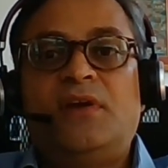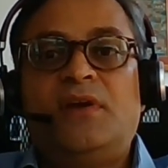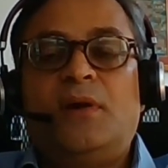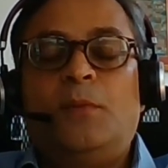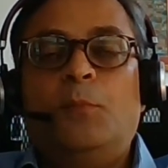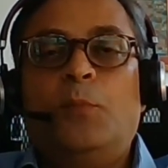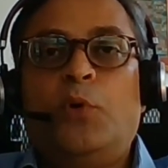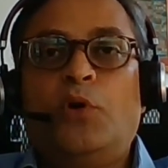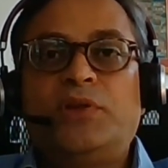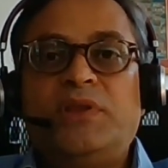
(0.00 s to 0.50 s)

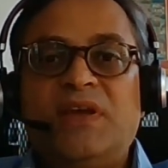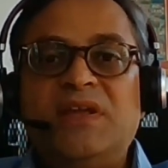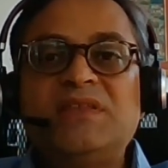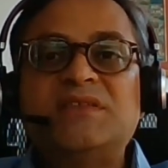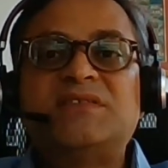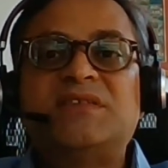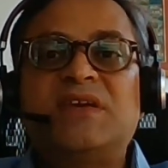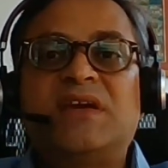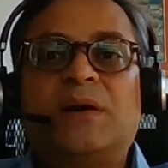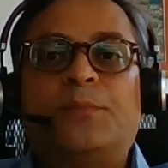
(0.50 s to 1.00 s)
both
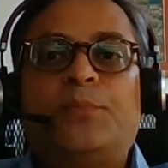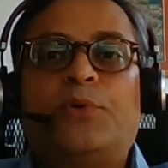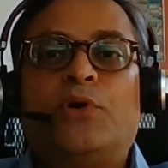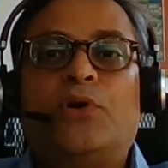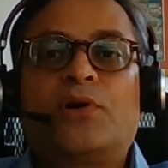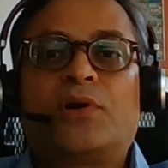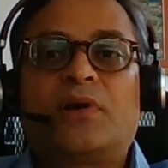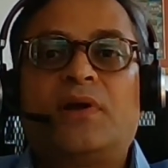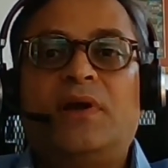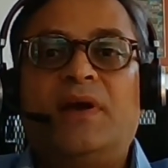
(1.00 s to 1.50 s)
in
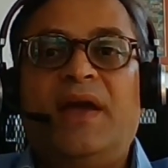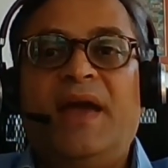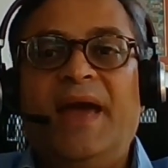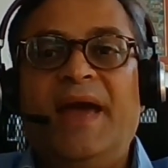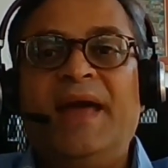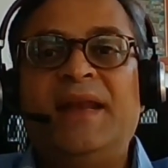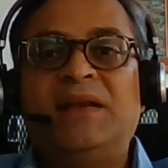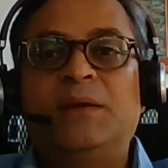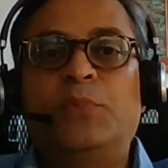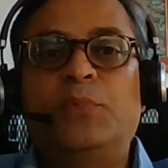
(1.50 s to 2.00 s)
Singapore
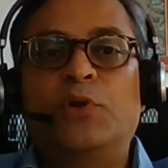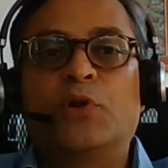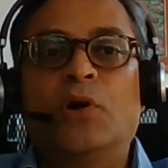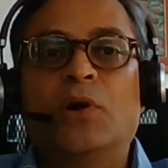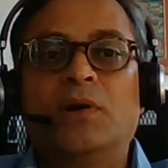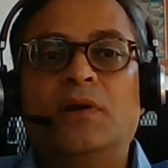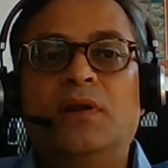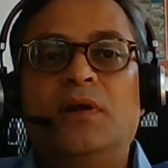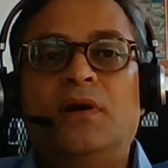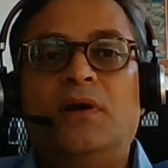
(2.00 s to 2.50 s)
and
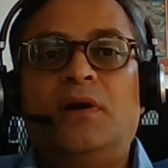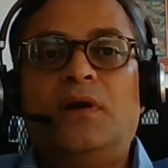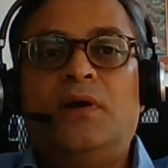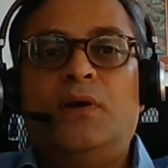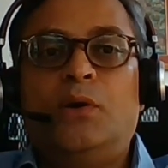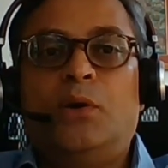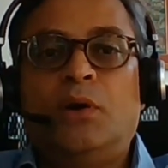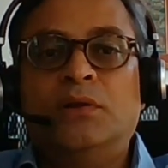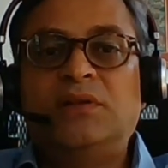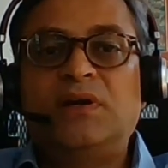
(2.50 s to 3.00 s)
abroad,
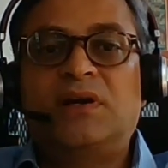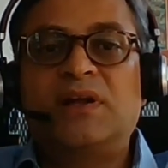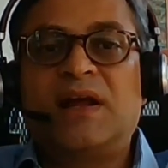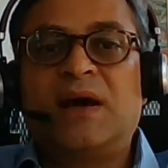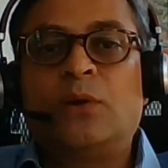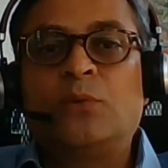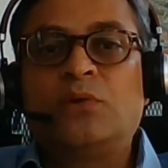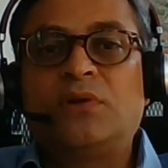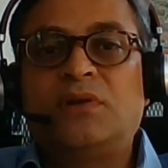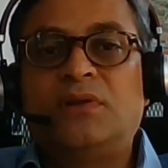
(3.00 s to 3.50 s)
on the
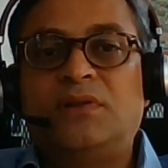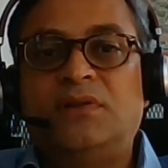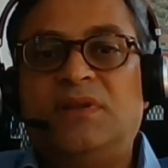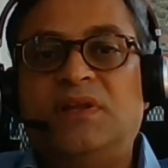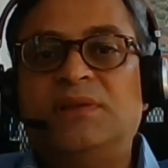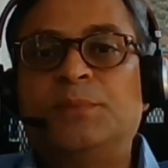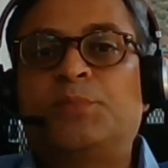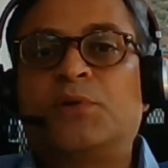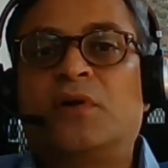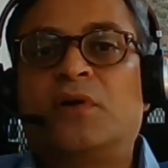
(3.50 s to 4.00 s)
ground
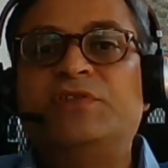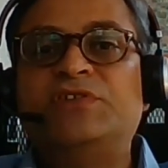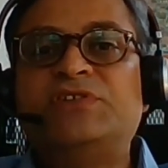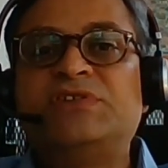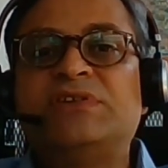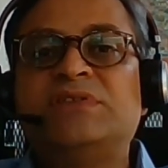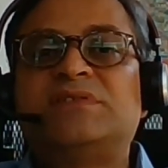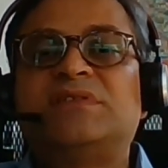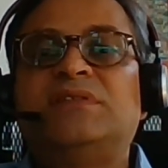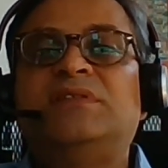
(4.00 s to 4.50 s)
that the
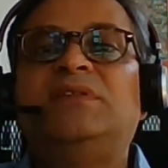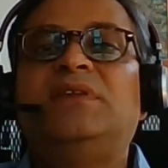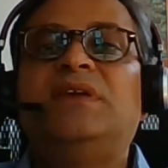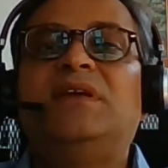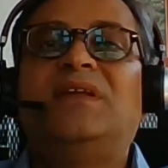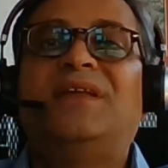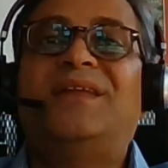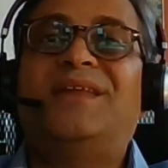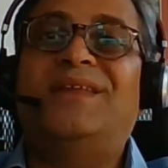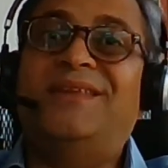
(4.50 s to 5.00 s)
provisions in
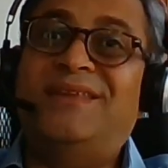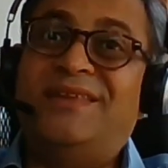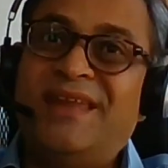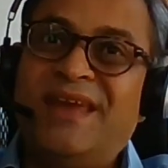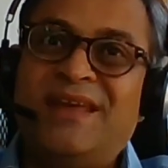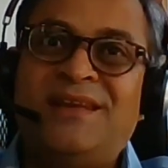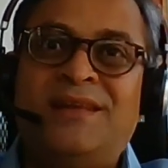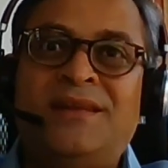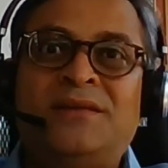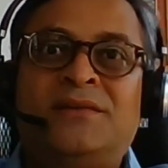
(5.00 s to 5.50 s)
the
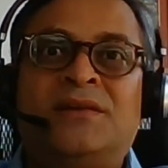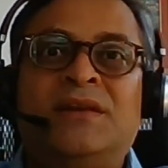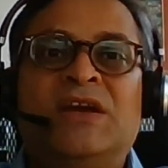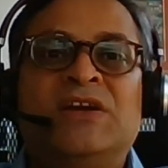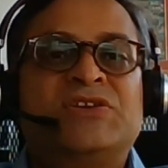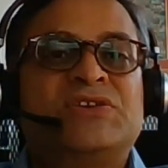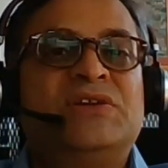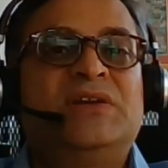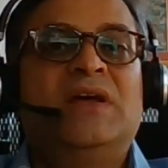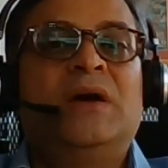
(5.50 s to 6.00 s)
then
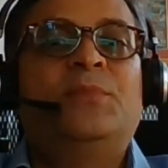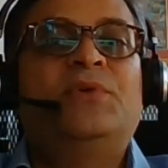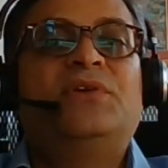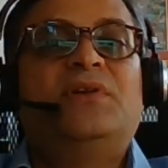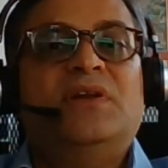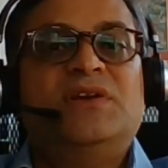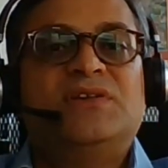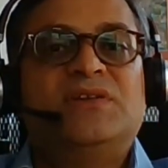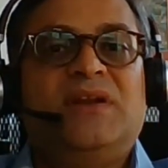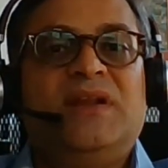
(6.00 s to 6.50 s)
International
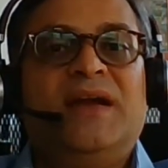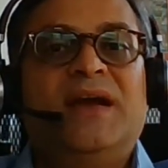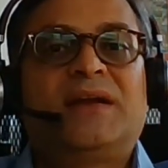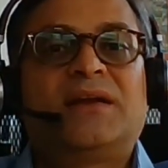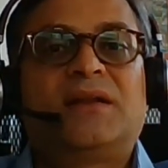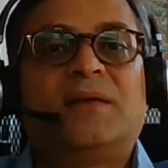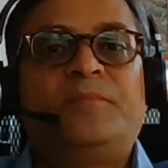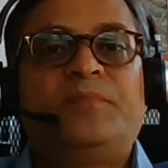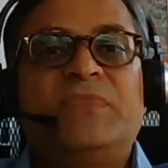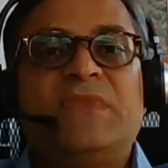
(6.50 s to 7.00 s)
Arbitration
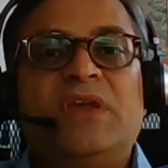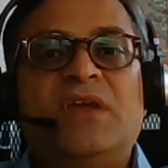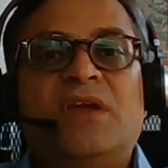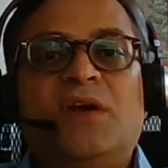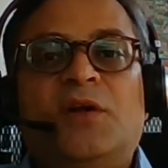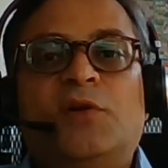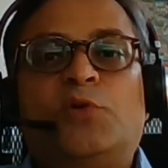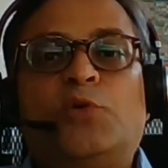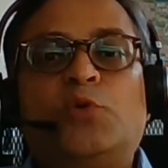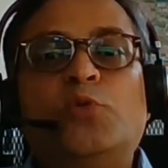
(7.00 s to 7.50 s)
Act
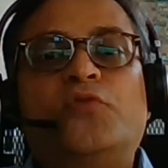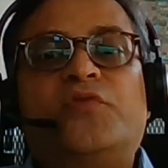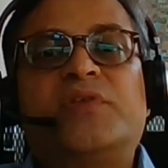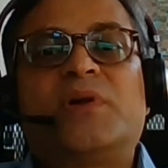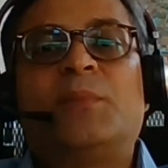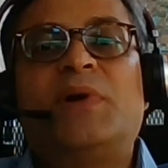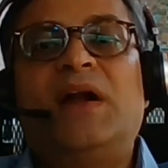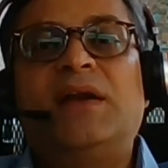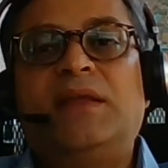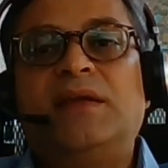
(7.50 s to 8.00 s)
drew
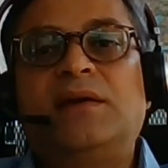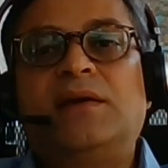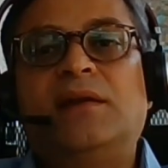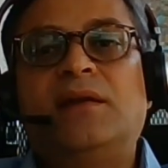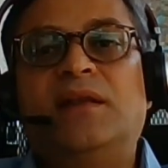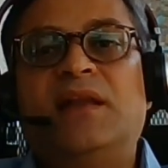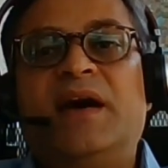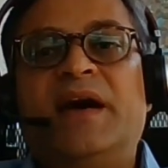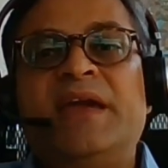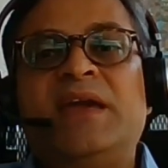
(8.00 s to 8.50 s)
from Article
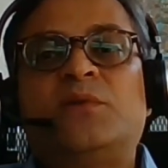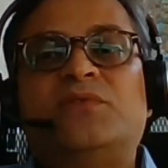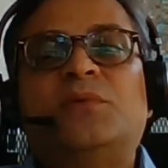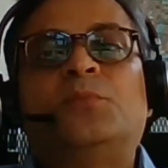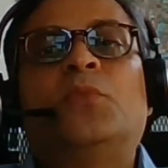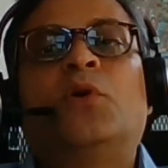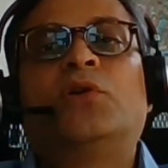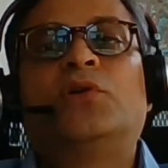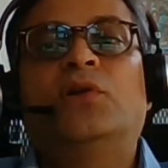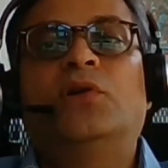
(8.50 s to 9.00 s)
9 of the
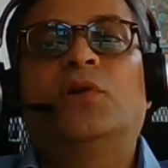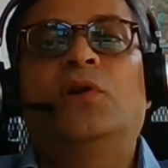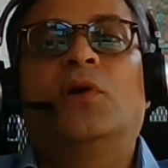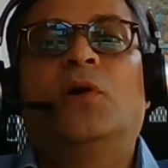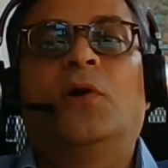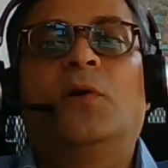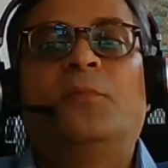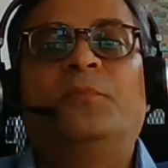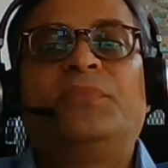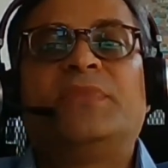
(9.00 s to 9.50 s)
Model
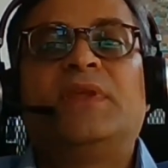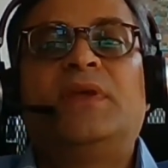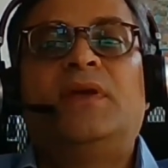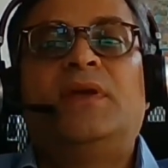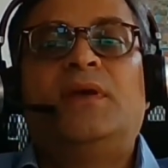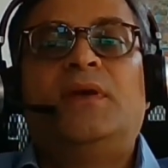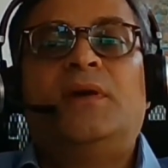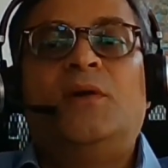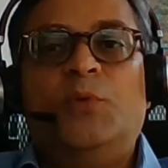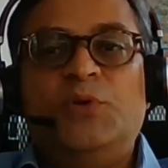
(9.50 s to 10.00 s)
Law,
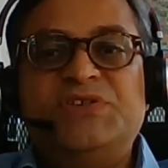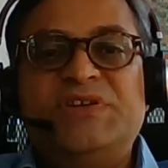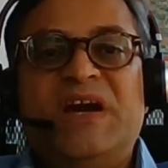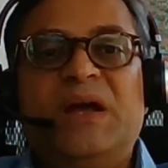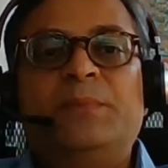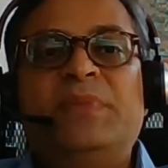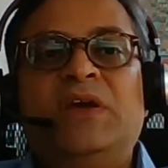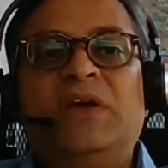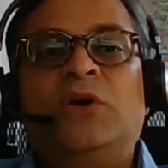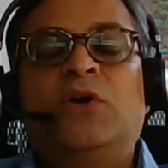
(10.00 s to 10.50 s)
which
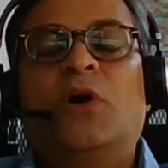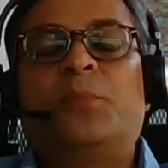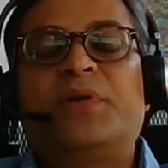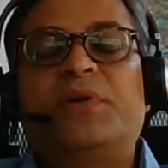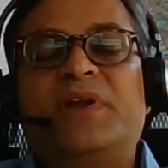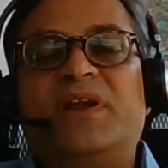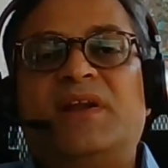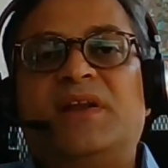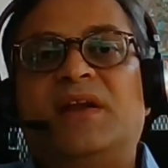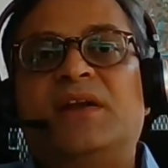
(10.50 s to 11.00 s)
had been
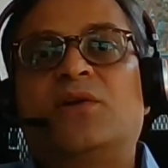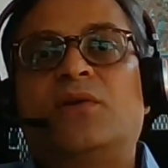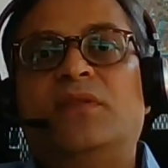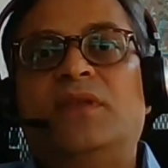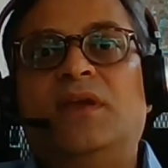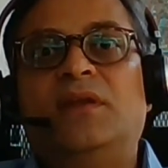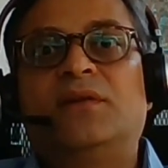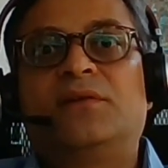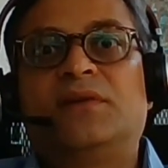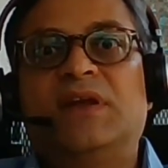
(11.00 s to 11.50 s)
incorporated into
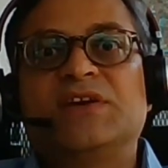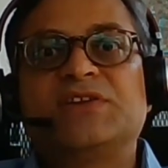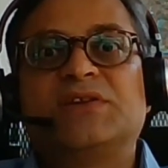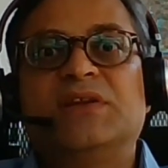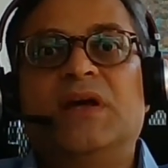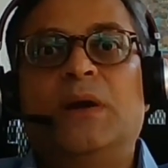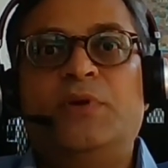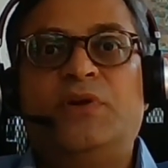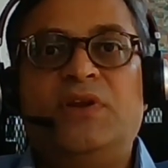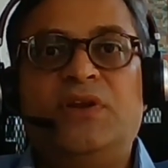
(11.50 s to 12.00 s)
the
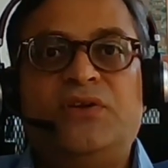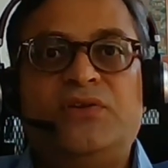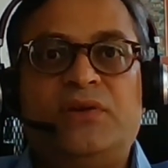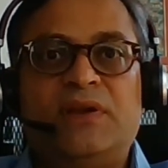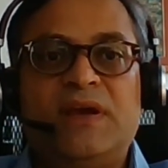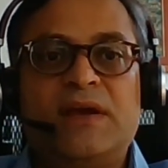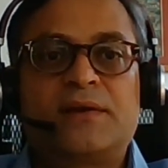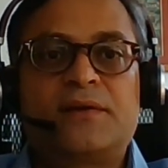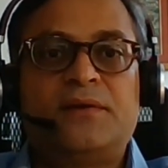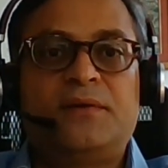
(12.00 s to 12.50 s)
International
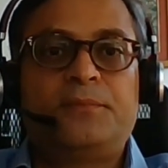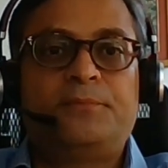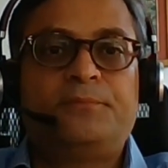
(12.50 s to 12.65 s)
Arbitration Act.